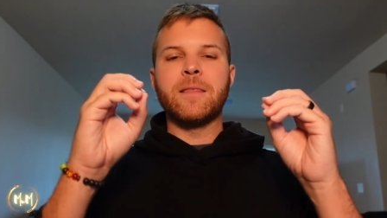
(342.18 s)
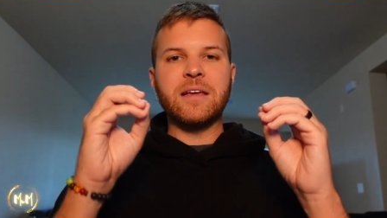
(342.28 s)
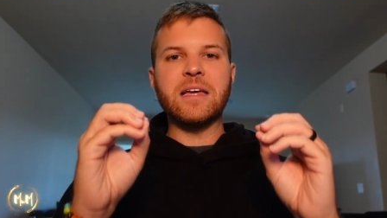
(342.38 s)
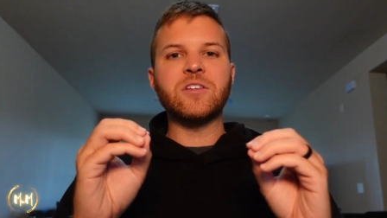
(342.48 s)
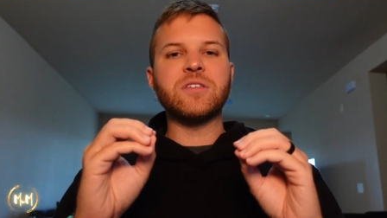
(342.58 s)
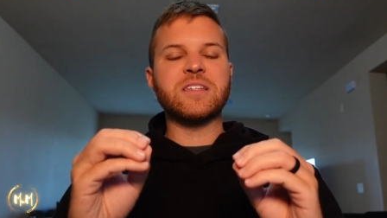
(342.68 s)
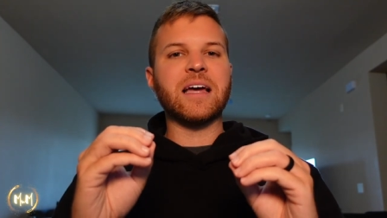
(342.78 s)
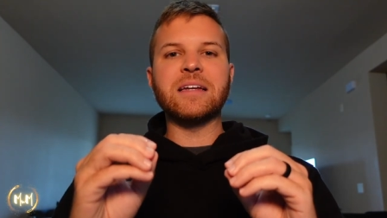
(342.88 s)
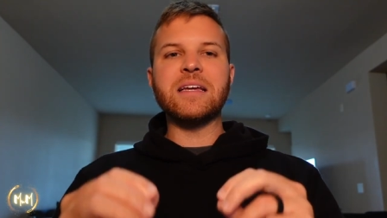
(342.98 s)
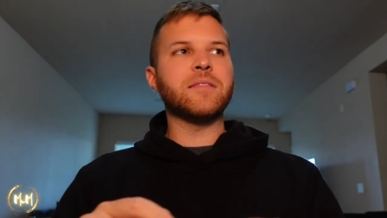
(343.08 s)
Get into this
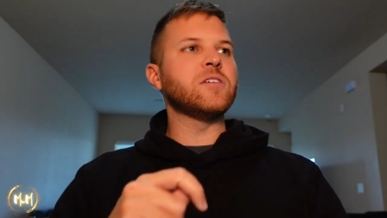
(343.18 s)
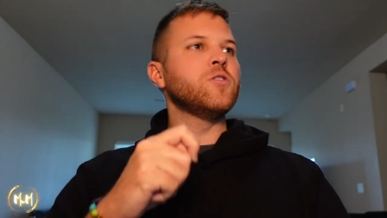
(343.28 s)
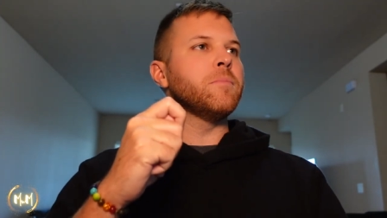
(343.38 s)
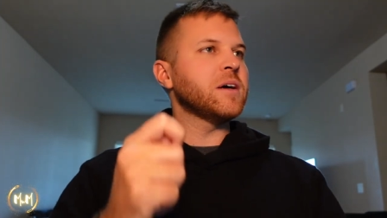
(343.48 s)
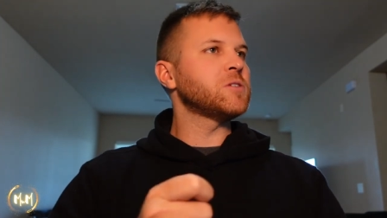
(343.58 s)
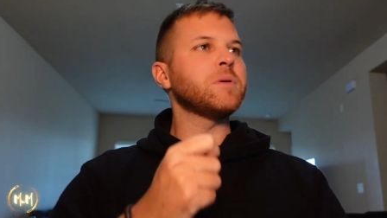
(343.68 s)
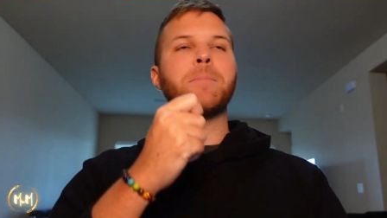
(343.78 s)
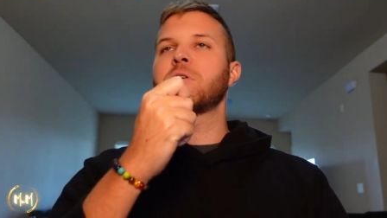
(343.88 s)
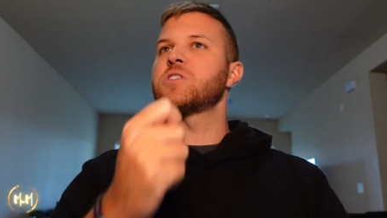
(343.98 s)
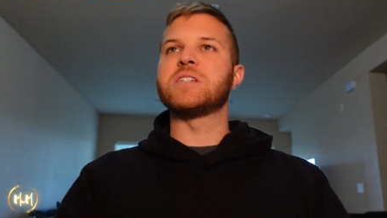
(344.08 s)
idea that you must be
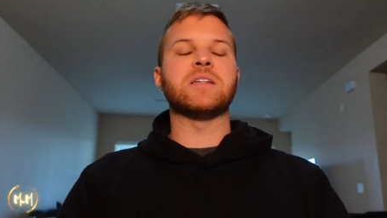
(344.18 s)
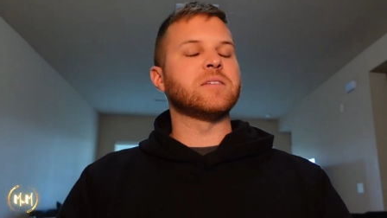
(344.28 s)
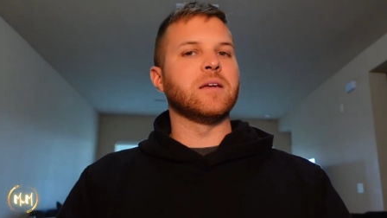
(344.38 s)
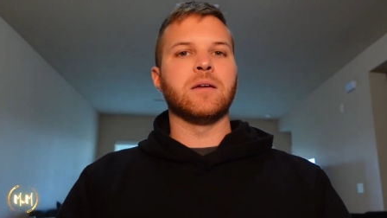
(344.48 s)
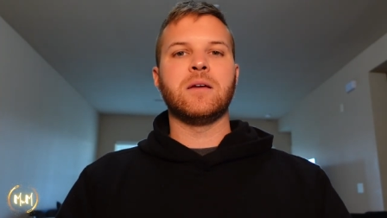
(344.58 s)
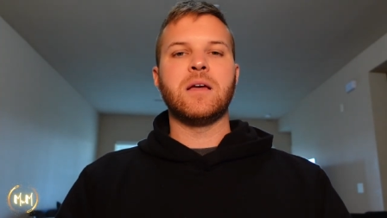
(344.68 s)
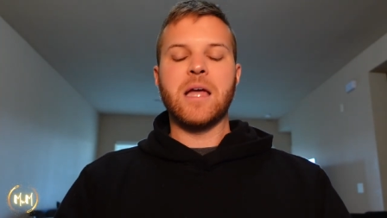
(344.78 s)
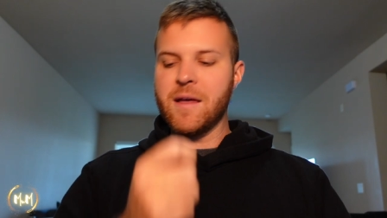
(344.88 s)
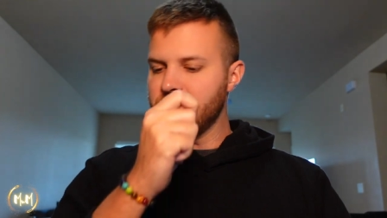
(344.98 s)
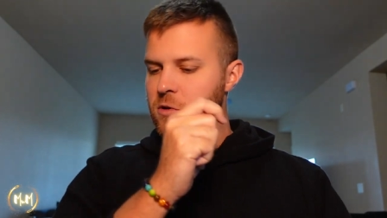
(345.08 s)
persistent.
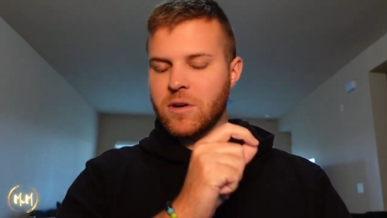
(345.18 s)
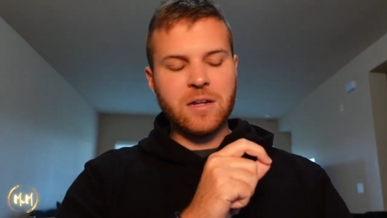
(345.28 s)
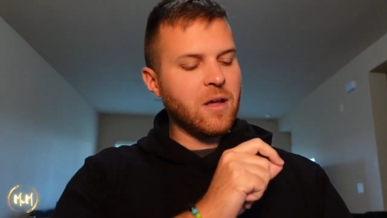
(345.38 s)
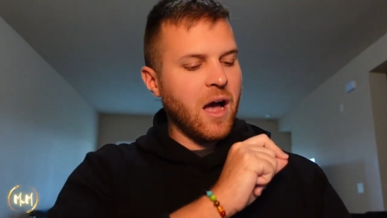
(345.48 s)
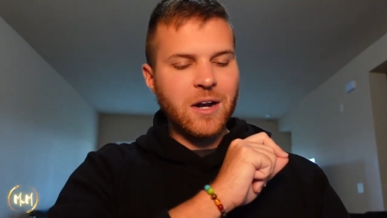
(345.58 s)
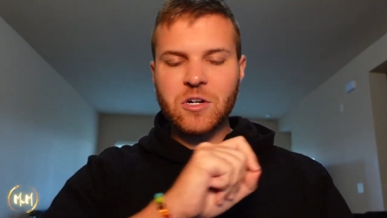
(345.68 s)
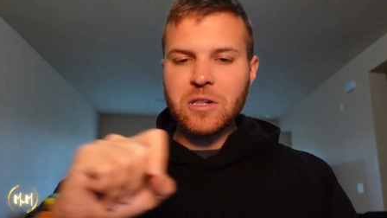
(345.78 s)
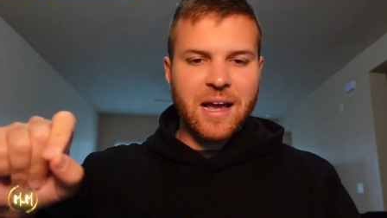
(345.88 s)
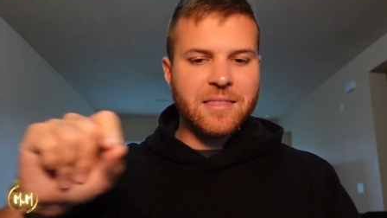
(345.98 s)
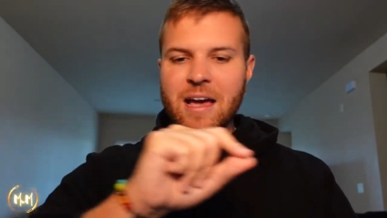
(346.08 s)
If you can
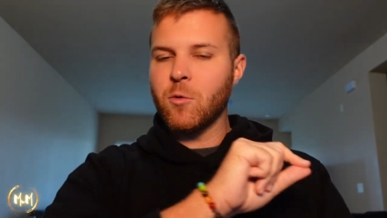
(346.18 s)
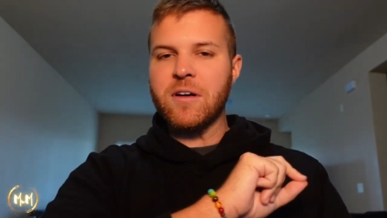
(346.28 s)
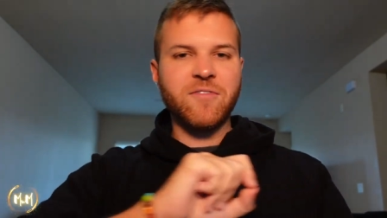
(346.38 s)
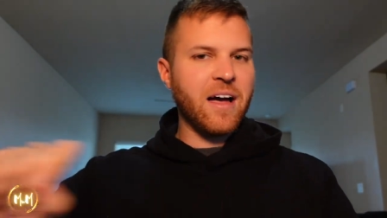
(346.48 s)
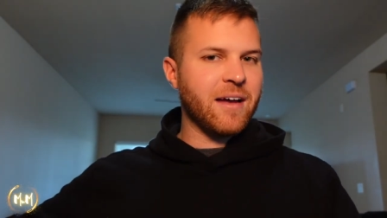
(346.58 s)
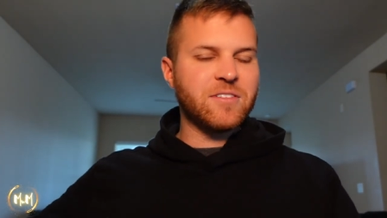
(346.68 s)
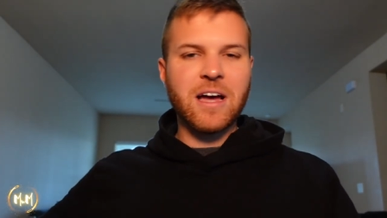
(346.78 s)
underline that word five